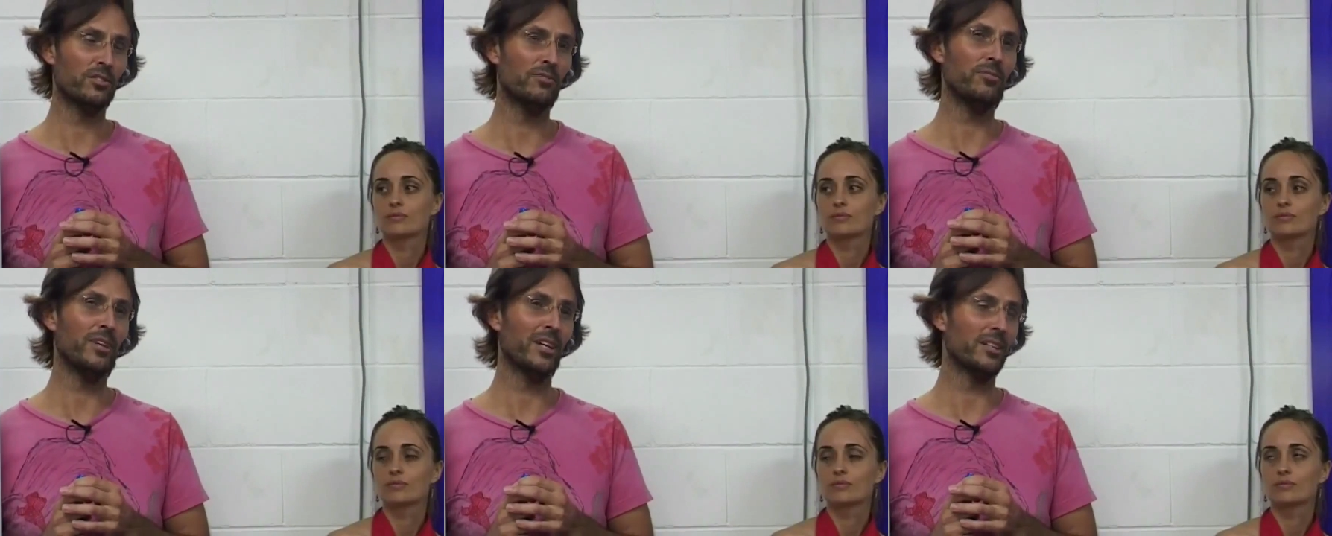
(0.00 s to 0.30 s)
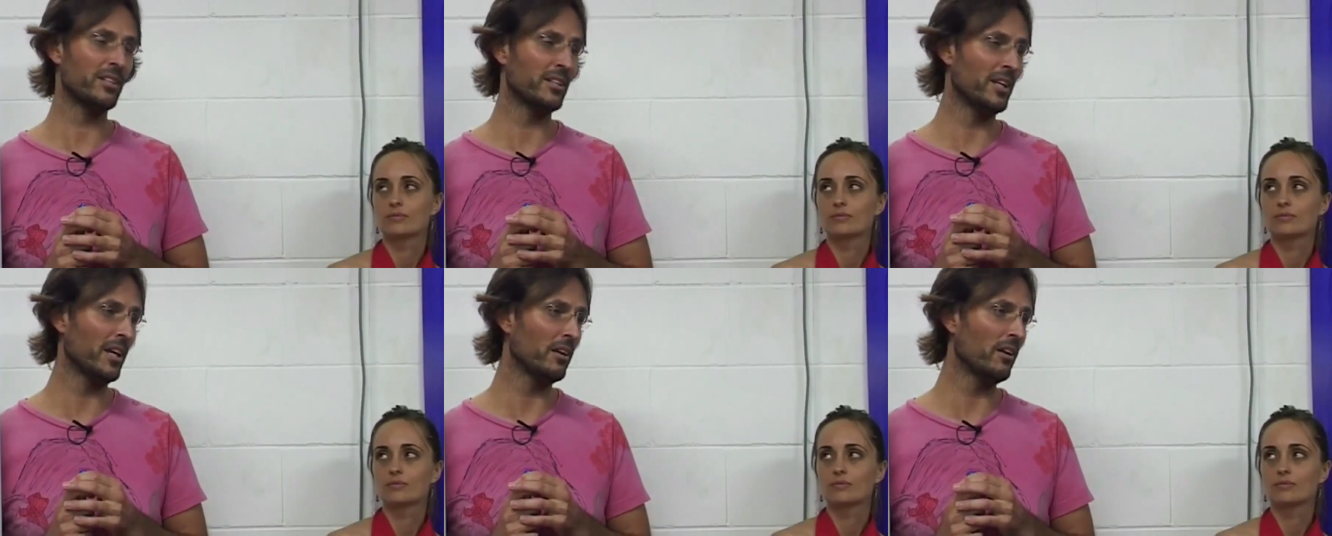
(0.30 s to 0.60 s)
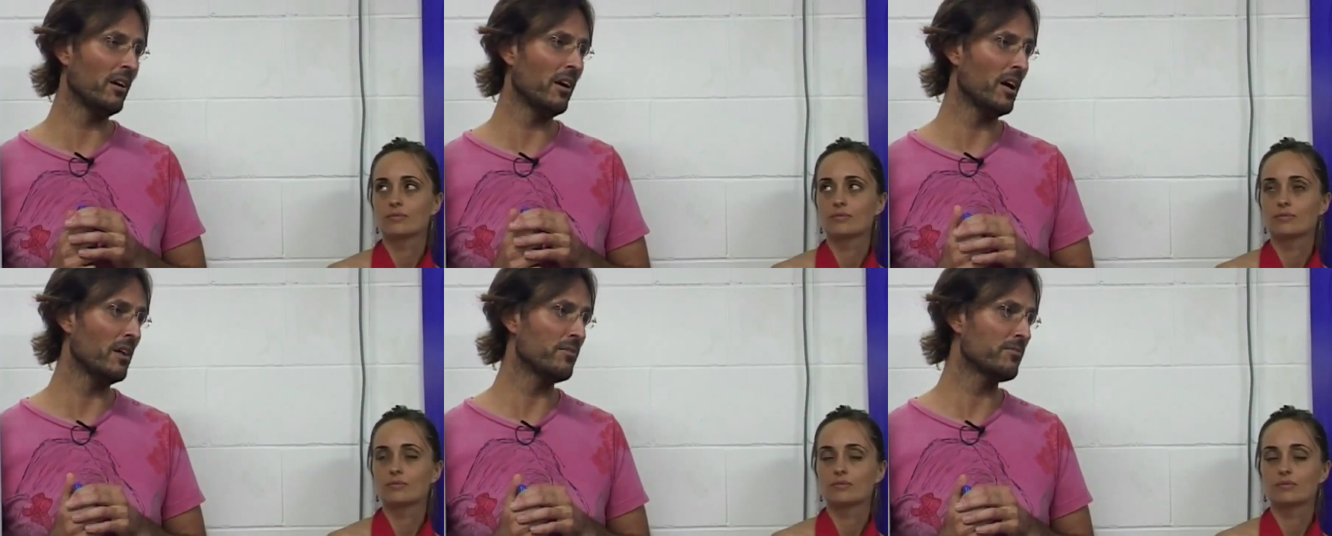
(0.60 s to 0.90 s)
Speaker 1: it's affected our
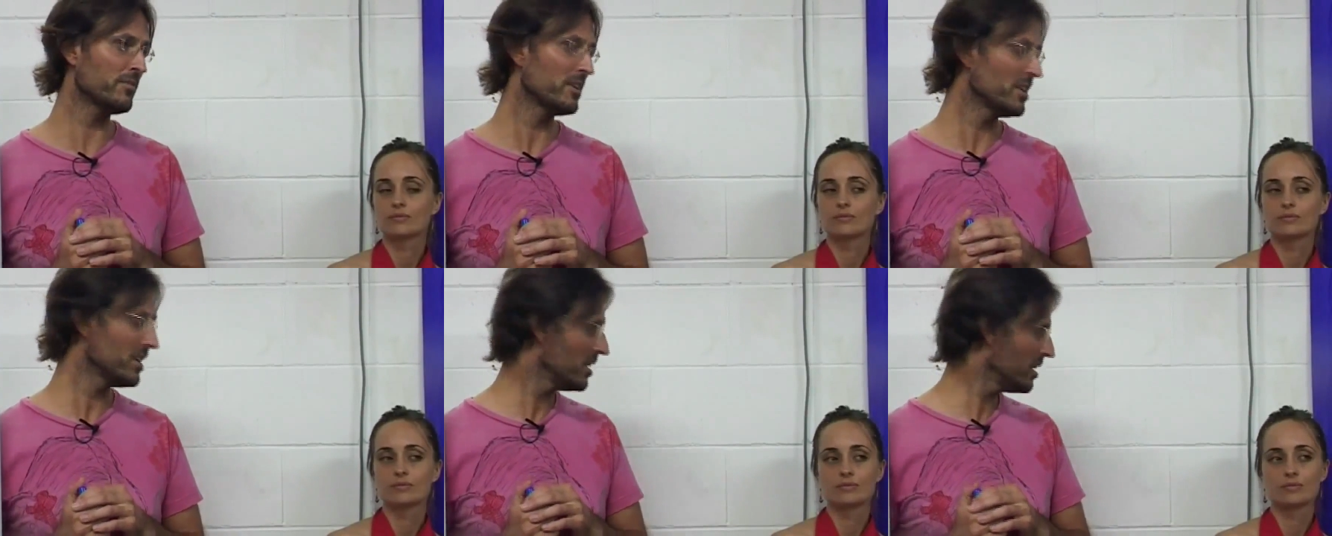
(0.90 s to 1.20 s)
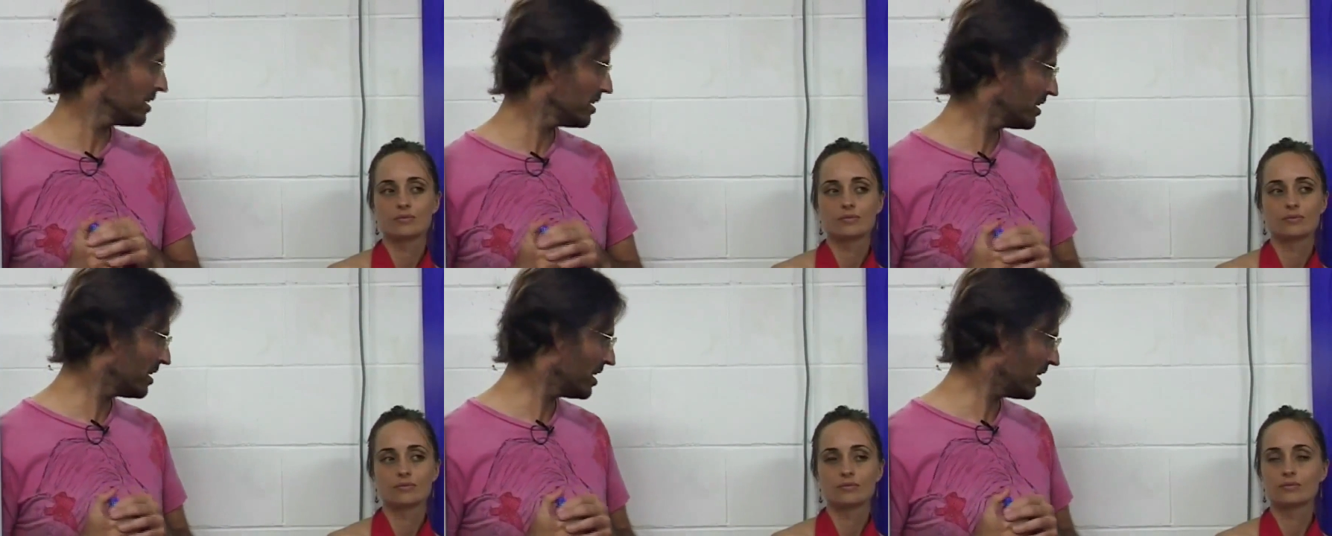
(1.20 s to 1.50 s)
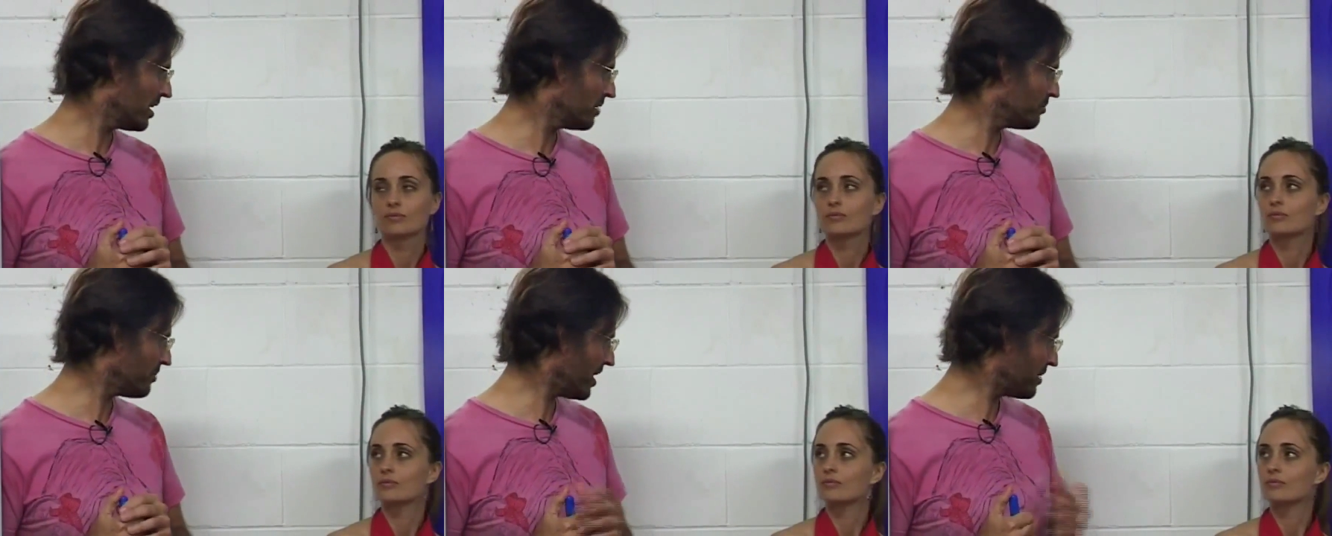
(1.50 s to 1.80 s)
life.
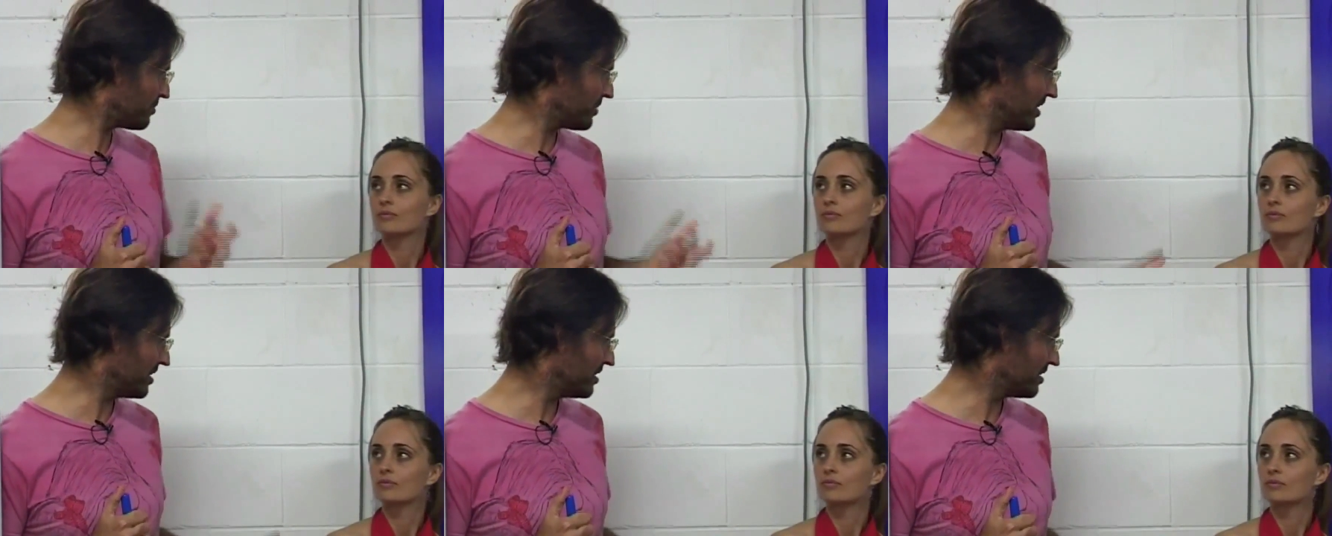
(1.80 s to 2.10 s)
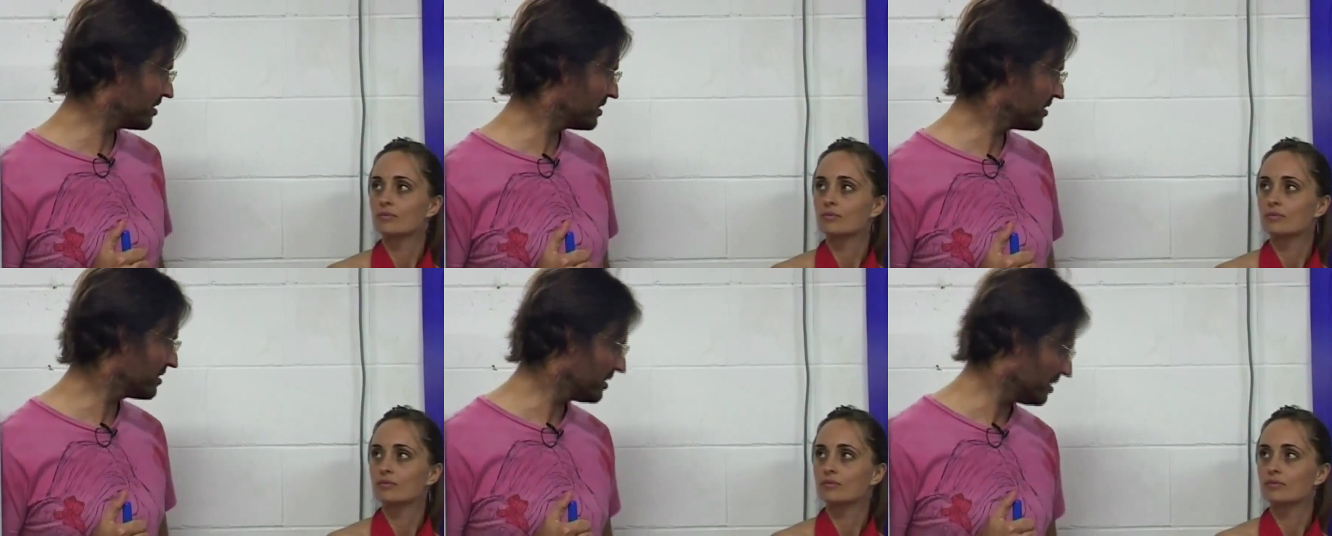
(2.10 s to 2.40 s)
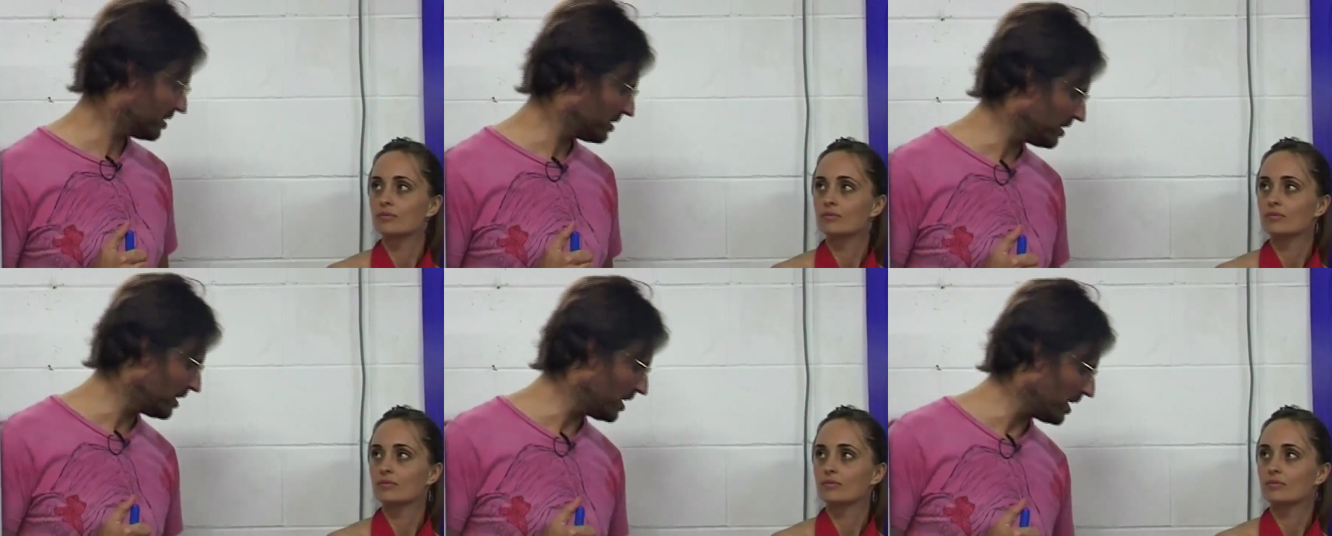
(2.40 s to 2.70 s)
Maybe,
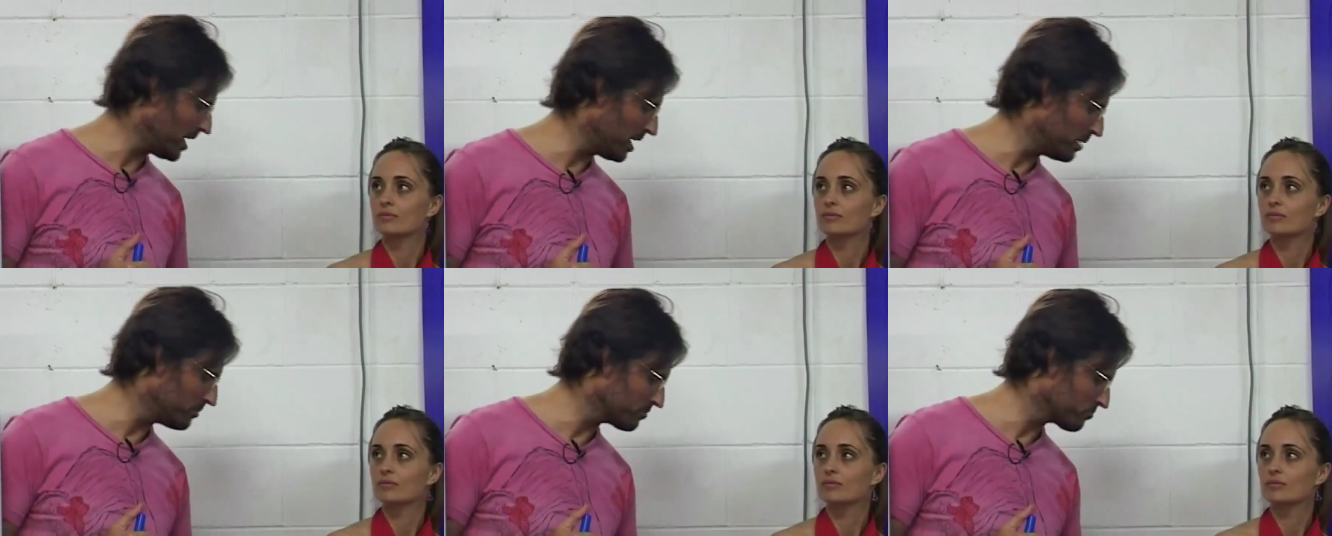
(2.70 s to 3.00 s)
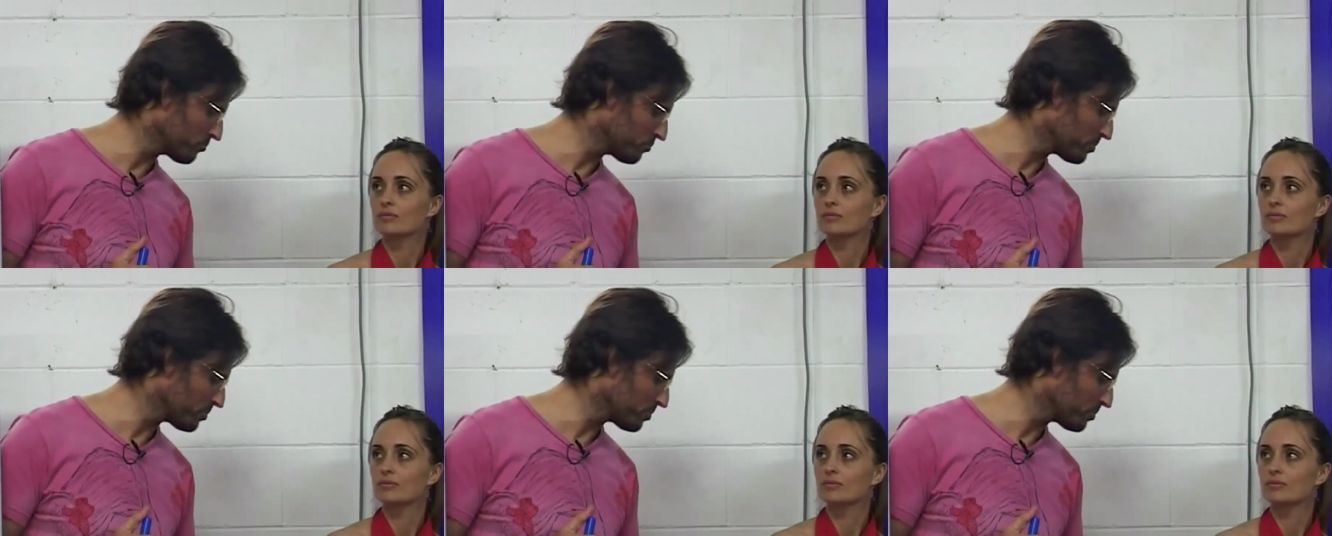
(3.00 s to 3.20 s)
um,